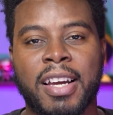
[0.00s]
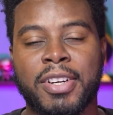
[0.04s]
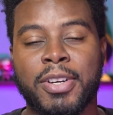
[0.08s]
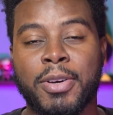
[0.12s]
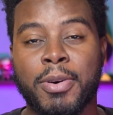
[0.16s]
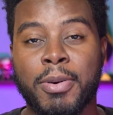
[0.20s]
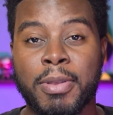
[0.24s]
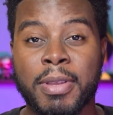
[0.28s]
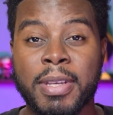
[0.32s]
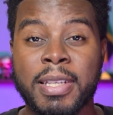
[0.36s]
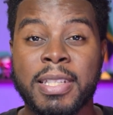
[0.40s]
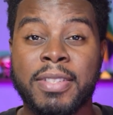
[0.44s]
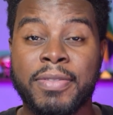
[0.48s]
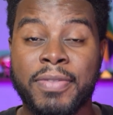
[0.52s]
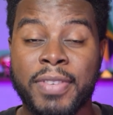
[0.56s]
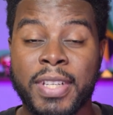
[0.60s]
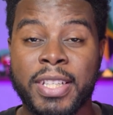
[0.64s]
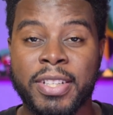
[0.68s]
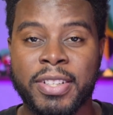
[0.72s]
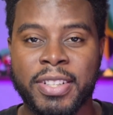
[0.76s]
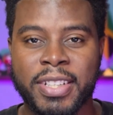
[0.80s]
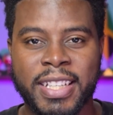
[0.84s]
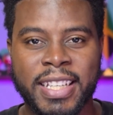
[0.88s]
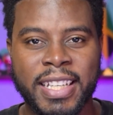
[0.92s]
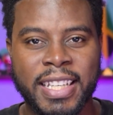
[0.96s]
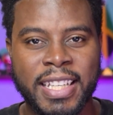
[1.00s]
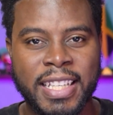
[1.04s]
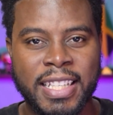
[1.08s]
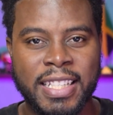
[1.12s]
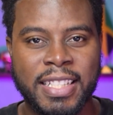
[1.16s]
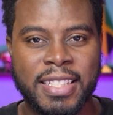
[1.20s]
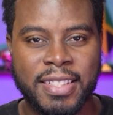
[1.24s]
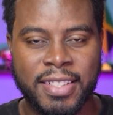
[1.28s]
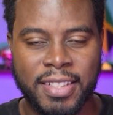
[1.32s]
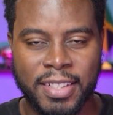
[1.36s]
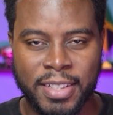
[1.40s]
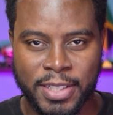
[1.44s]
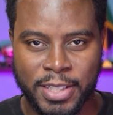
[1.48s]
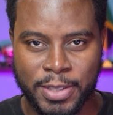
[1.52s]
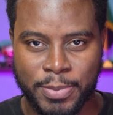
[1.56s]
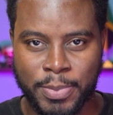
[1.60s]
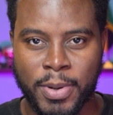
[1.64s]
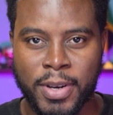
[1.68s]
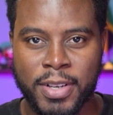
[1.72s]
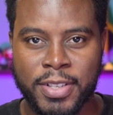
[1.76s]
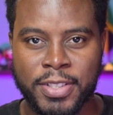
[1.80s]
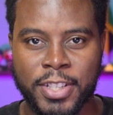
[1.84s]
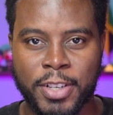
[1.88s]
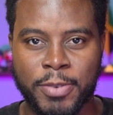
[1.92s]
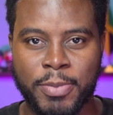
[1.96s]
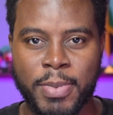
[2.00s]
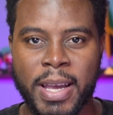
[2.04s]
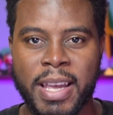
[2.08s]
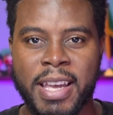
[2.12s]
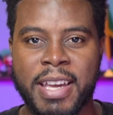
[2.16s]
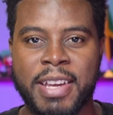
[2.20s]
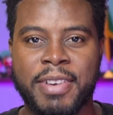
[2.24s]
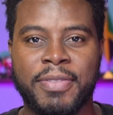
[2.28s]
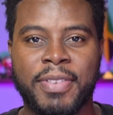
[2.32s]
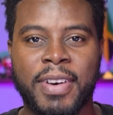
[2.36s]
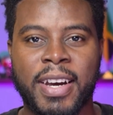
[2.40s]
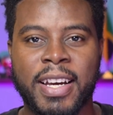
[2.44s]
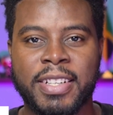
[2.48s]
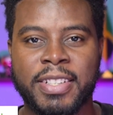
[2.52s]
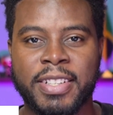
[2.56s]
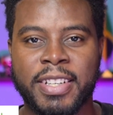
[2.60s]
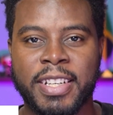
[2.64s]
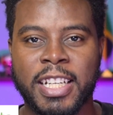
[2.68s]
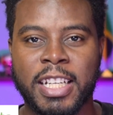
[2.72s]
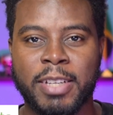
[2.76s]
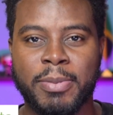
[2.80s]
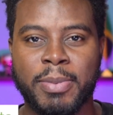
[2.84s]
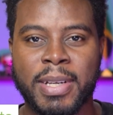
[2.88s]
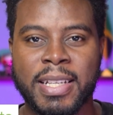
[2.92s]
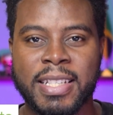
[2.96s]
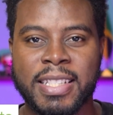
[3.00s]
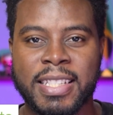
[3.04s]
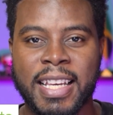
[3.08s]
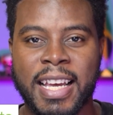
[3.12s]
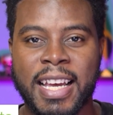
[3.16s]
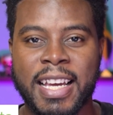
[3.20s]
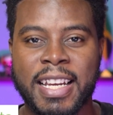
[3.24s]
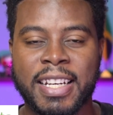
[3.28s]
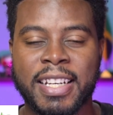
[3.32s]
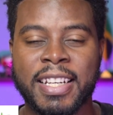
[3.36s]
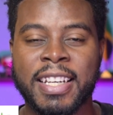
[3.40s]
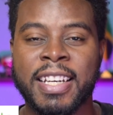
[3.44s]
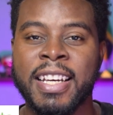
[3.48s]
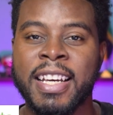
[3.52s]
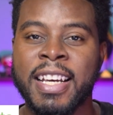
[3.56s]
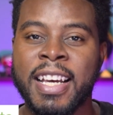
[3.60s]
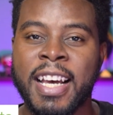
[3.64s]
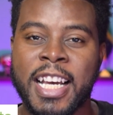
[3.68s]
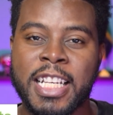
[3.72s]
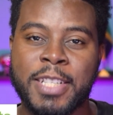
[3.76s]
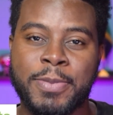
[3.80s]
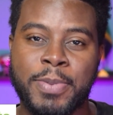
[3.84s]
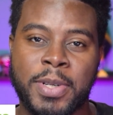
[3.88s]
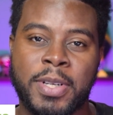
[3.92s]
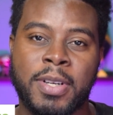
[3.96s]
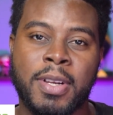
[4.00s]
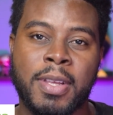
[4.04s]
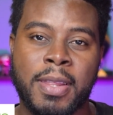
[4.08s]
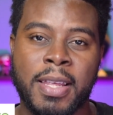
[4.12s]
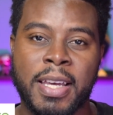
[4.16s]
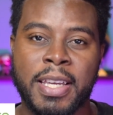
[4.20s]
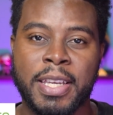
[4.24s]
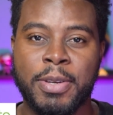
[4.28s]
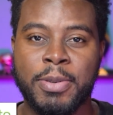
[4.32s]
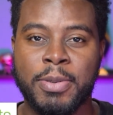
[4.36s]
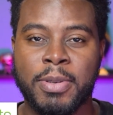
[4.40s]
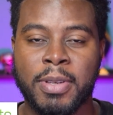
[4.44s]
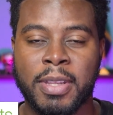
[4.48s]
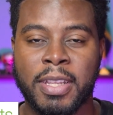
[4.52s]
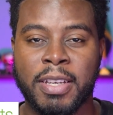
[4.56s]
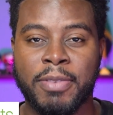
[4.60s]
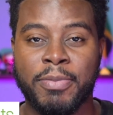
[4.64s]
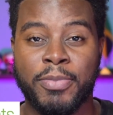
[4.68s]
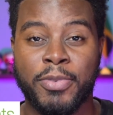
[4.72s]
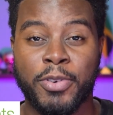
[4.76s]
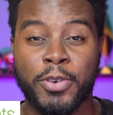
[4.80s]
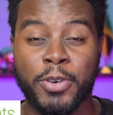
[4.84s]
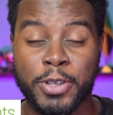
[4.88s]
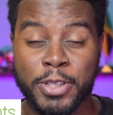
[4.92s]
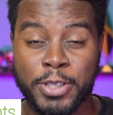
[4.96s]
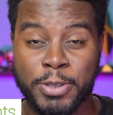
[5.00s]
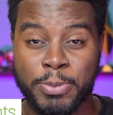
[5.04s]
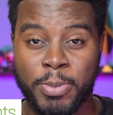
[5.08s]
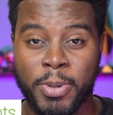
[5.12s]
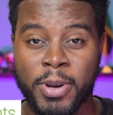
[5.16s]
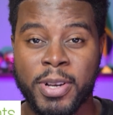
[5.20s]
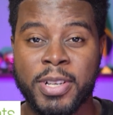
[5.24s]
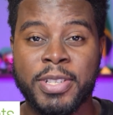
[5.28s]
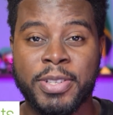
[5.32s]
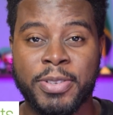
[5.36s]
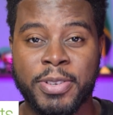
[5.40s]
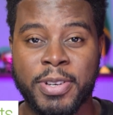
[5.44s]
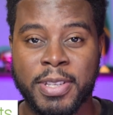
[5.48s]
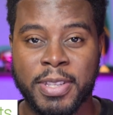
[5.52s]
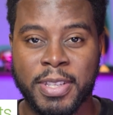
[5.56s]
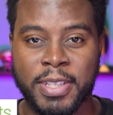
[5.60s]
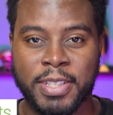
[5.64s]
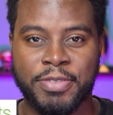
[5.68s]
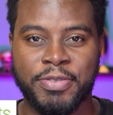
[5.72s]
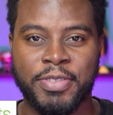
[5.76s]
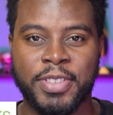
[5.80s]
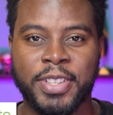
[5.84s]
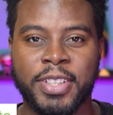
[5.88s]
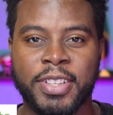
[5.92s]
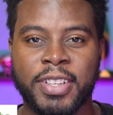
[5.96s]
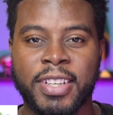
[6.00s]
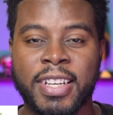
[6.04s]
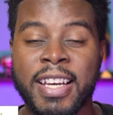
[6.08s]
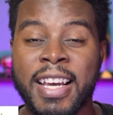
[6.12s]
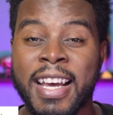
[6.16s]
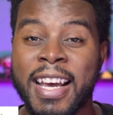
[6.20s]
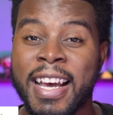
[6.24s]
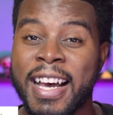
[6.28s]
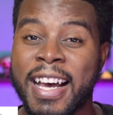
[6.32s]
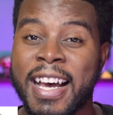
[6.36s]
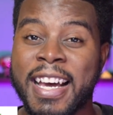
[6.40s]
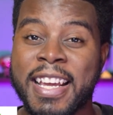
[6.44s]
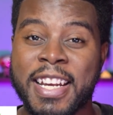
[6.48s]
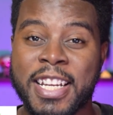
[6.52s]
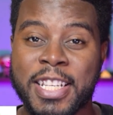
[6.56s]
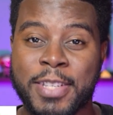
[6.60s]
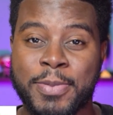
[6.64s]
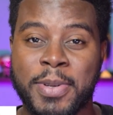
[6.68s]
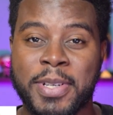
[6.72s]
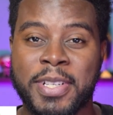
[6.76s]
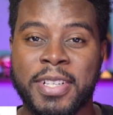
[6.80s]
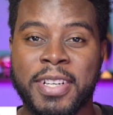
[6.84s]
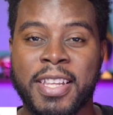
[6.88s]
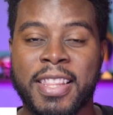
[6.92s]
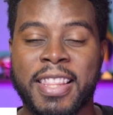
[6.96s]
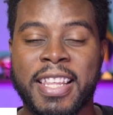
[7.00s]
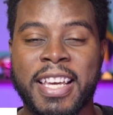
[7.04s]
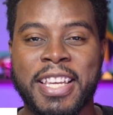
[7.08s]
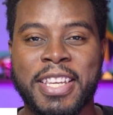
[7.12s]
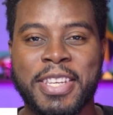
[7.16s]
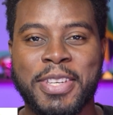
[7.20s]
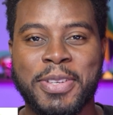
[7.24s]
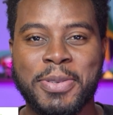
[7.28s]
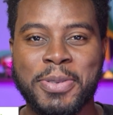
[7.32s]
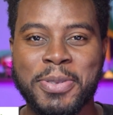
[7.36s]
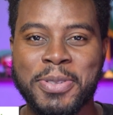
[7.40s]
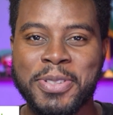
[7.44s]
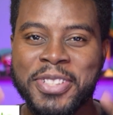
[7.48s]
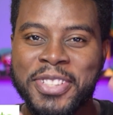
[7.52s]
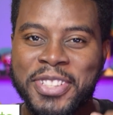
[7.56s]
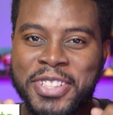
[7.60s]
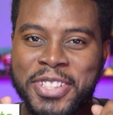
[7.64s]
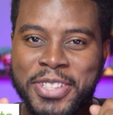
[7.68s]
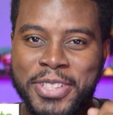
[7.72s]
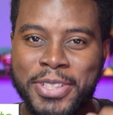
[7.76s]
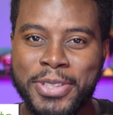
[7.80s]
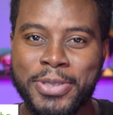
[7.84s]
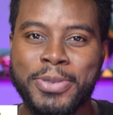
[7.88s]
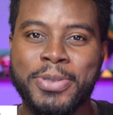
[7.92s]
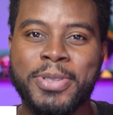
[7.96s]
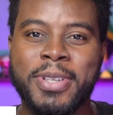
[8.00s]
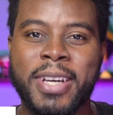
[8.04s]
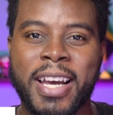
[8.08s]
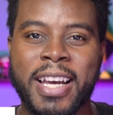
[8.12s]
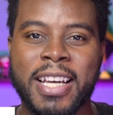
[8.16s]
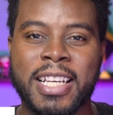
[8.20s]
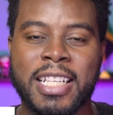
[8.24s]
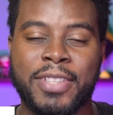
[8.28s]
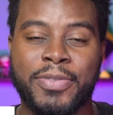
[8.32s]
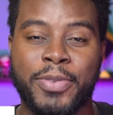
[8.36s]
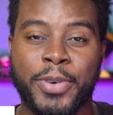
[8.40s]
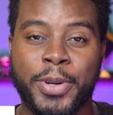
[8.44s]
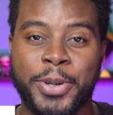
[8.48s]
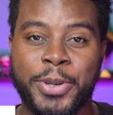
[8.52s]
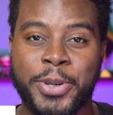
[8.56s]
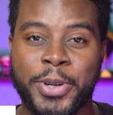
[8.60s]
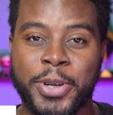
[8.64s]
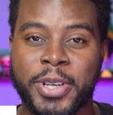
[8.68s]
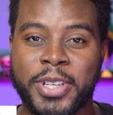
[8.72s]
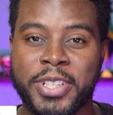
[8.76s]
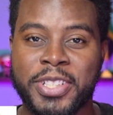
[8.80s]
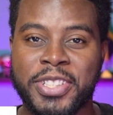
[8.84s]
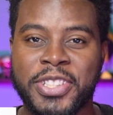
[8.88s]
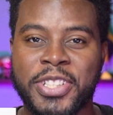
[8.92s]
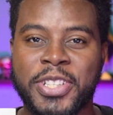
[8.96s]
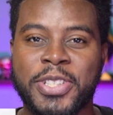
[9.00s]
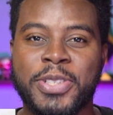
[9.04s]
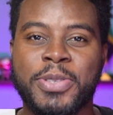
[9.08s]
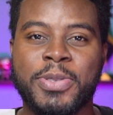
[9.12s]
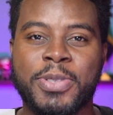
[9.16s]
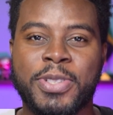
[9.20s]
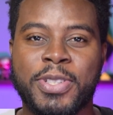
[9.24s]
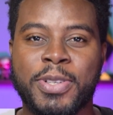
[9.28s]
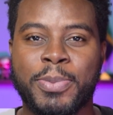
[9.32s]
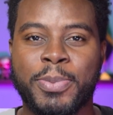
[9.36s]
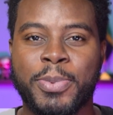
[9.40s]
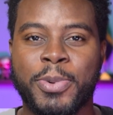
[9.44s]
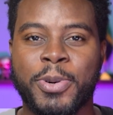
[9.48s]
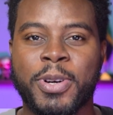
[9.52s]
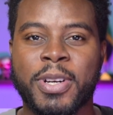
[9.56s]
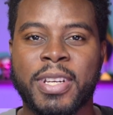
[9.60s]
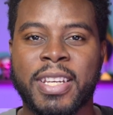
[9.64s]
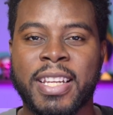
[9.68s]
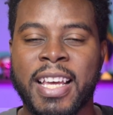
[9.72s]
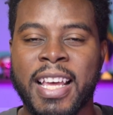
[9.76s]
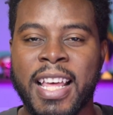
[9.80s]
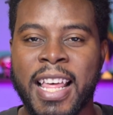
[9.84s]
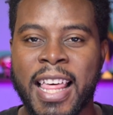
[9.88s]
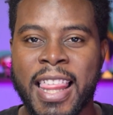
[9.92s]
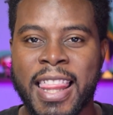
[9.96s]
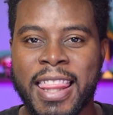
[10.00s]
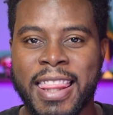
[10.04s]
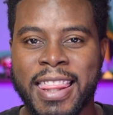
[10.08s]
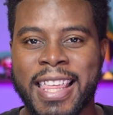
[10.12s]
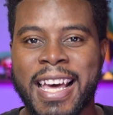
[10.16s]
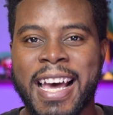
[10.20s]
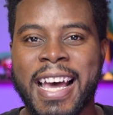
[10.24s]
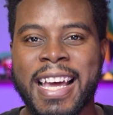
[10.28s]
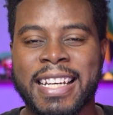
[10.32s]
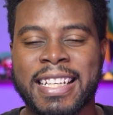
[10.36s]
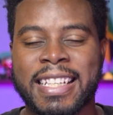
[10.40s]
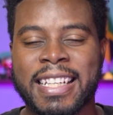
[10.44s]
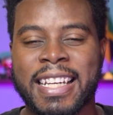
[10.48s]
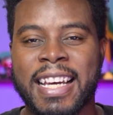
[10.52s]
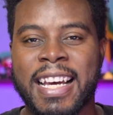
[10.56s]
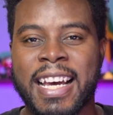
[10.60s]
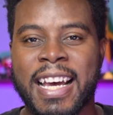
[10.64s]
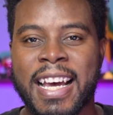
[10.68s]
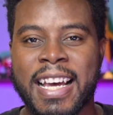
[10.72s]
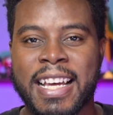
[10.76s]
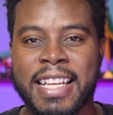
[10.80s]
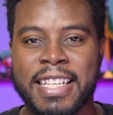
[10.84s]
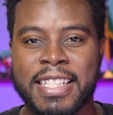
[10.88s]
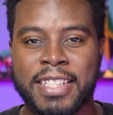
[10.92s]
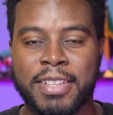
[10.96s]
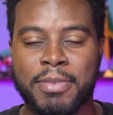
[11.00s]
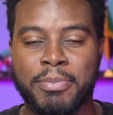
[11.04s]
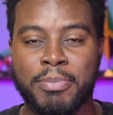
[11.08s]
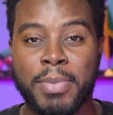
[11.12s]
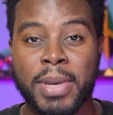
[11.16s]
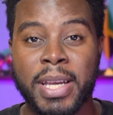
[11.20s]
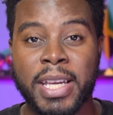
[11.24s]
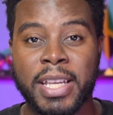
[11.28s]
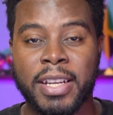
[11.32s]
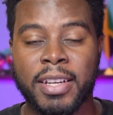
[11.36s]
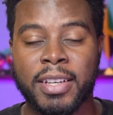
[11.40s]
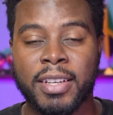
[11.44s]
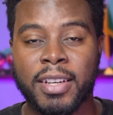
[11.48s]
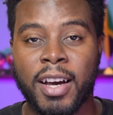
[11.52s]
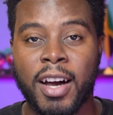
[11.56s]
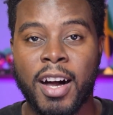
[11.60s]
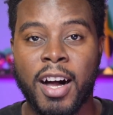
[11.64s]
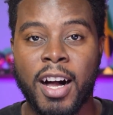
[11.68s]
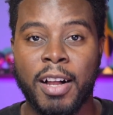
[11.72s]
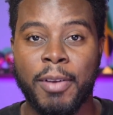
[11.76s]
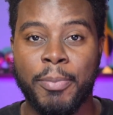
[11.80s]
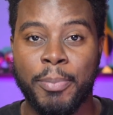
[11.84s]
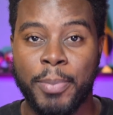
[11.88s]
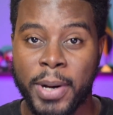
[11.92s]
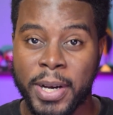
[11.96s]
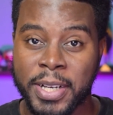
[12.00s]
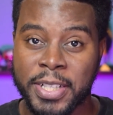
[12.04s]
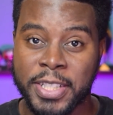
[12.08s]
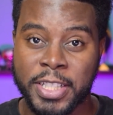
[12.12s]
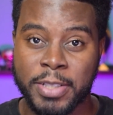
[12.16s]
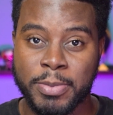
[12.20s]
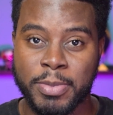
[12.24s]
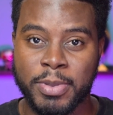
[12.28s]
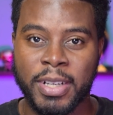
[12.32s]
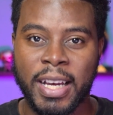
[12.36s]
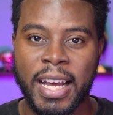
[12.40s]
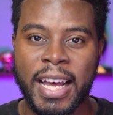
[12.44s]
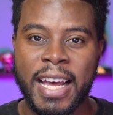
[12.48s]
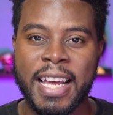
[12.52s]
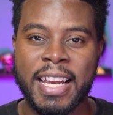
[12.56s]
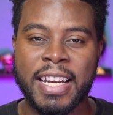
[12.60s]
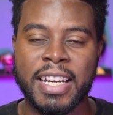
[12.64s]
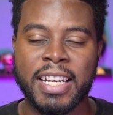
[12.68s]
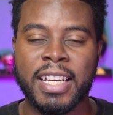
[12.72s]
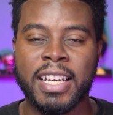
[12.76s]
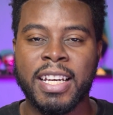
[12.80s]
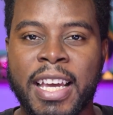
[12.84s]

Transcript: Now, this video is sponsored by Envato Elements, and a special thank you to them for sponsoring this video, and a special thank you to you guys for your continued support that has made it all possible. And